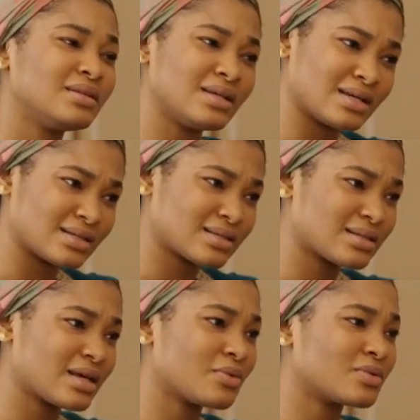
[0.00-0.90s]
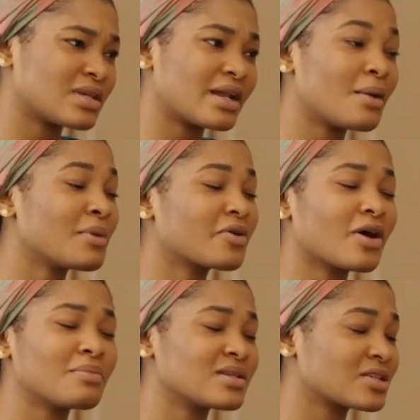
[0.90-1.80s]
Yes, it was. And I'm a
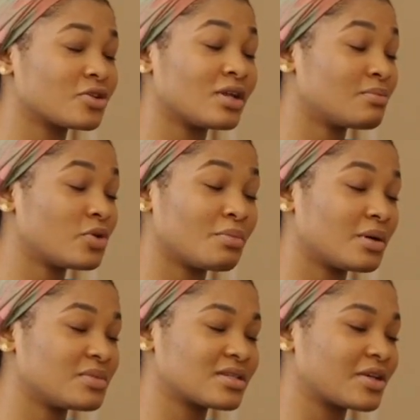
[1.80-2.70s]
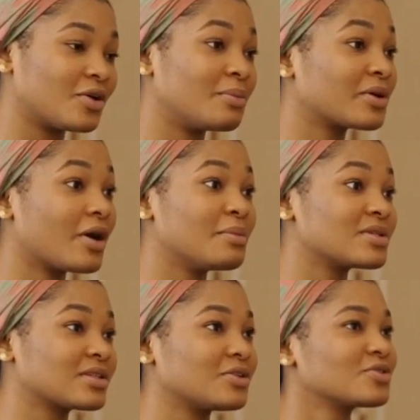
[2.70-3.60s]
grandma's girl. I'm not a mommy's girl. I'm a
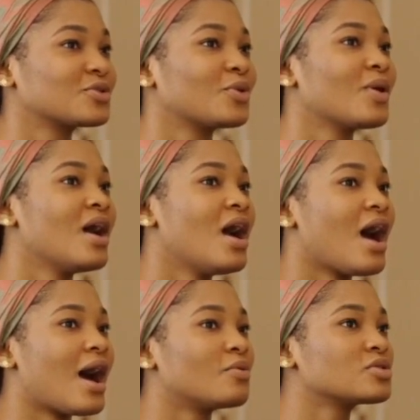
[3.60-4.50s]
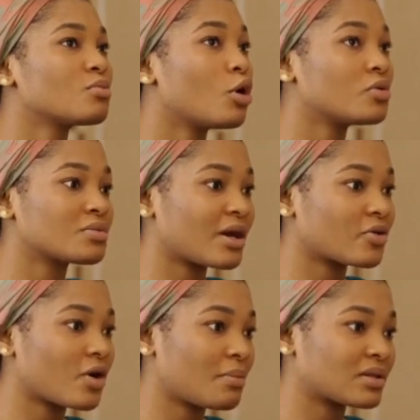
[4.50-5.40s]
grandma's girl. So I was more with my
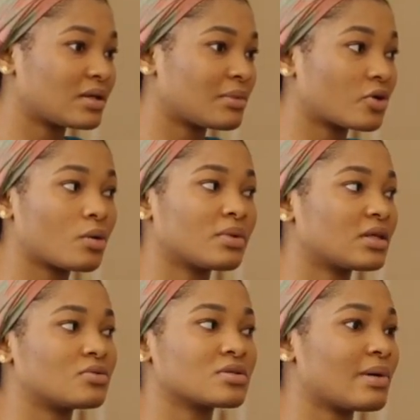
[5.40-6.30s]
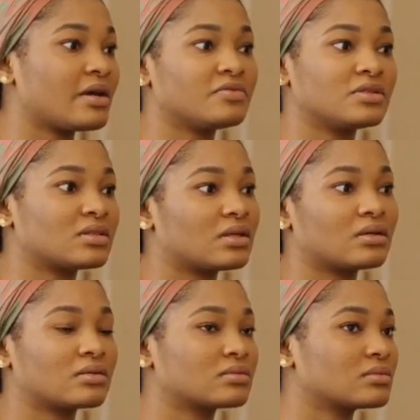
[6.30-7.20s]
grandmother. My grandmother was my
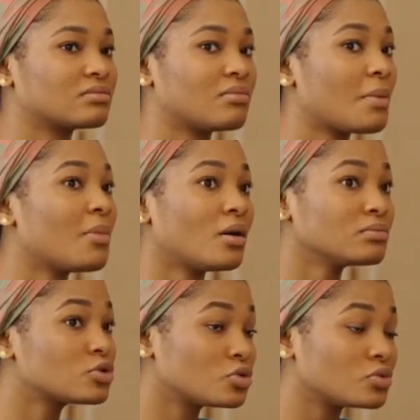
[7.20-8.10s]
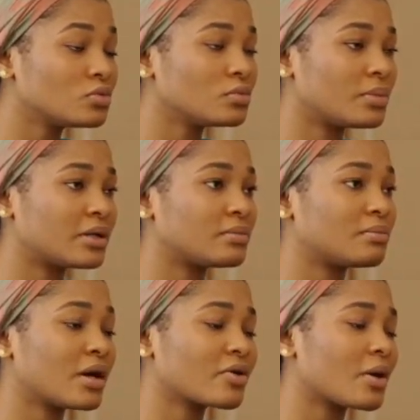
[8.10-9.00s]
everything. My mom too, but
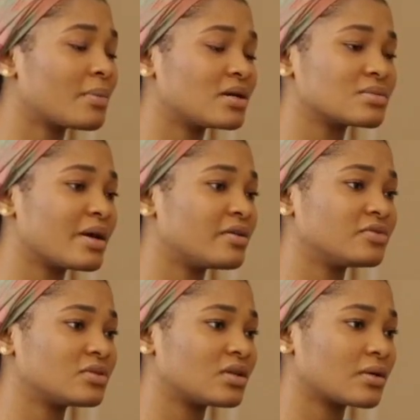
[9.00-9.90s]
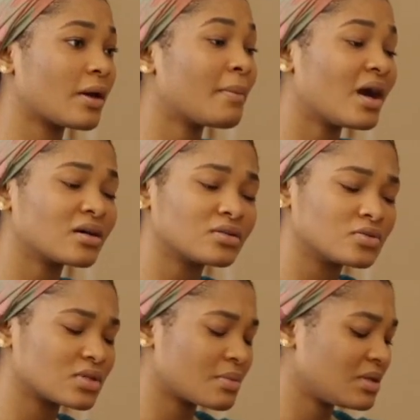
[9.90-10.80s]
my grandma is my everything. And my
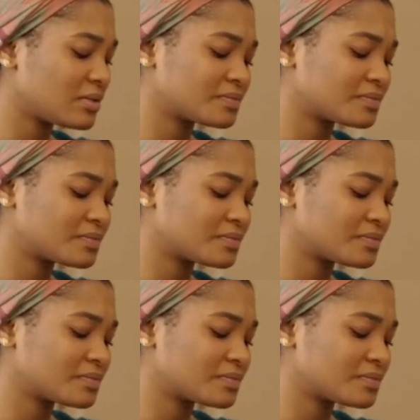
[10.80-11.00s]
uncles, I mean,